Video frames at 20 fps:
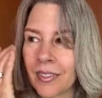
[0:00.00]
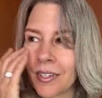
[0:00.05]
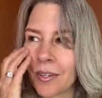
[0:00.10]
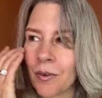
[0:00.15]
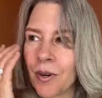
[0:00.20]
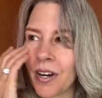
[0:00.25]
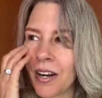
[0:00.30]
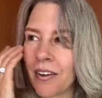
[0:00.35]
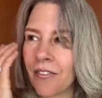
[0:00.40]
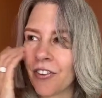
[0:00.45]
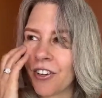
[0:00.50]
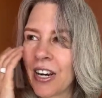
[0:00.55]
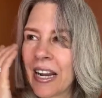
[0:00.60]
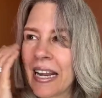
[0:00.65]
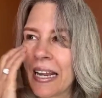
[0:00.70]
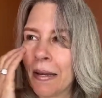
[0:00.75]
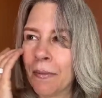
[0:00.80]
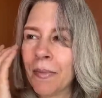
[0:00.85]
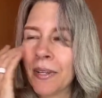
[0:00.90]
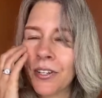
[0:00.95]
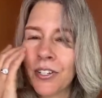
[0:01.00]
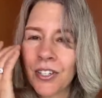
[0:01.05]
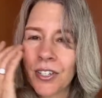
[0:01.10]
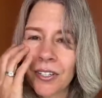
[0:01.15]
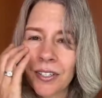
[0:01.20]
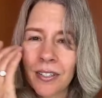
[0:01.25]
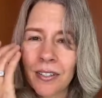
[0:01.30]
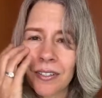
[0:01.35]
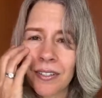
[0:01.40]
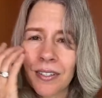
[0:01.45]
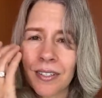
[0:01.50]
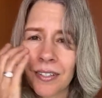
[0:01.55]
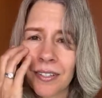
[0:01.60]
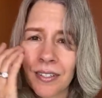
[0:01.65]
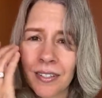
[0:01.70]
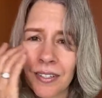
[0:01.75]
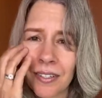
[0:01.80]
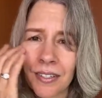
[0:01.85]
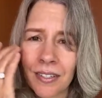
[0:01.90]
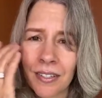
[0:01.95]
Whatever images
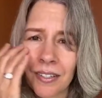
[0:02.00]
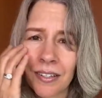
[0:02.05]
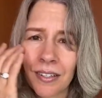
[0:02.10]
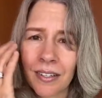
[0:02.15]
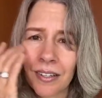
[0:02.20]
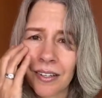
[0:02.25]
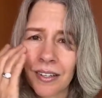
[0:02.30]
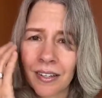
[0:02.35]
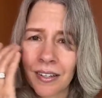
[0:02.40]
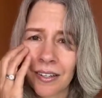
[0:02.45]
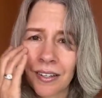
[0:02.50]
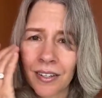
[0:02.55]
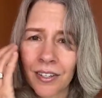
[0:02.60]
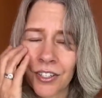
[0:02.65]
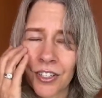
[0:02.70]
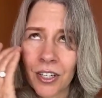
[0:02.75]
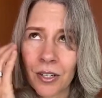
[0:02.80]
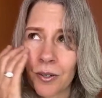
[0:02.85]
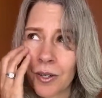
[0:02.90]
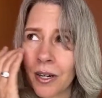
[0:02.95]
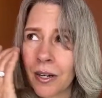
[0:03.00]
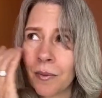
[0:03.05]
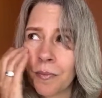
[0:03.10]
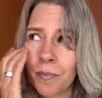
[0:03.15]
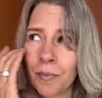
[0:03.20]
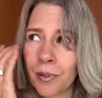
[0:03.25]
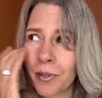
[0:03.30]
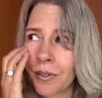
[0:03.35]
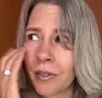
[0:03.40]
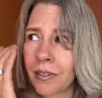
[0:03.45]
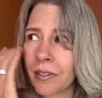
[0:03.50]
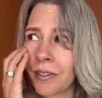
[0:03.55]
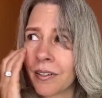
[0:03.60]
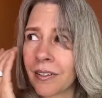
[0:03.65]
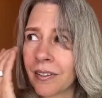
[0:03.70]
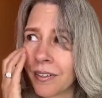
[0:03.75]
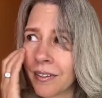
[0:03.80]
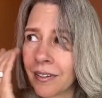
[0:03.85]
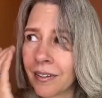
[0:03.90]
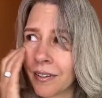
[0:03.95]
show up
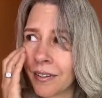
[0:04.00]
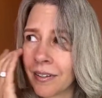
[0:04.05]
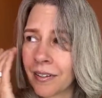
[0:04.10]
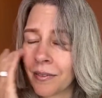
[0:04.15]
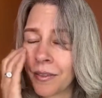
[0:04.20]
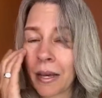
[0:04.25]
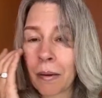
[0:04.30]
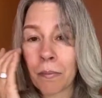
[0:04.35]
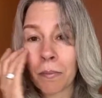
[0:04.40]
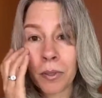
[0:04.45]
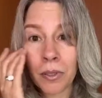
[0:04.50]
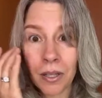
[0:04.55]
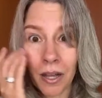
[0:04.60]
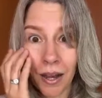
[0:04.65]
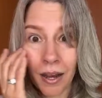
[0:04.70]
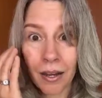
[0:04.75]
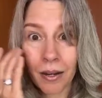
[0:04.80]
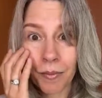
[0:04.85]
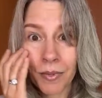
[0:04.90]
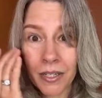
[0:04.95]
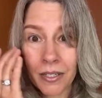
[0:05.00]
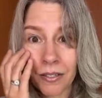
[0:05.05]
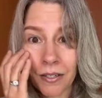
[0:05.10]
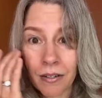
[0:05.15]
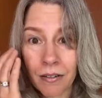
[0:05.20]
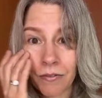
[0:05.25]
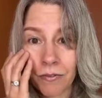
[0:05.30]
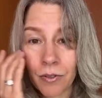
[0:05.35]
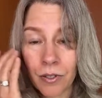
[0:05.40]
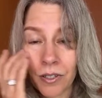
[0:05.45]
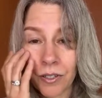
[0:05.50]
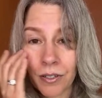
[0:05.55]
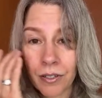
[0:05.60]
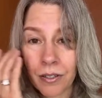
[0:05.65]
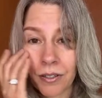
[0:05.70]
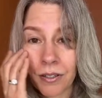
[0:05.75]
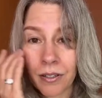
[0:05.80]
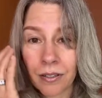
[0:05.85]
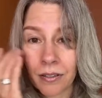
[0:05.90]
that block my self-worth,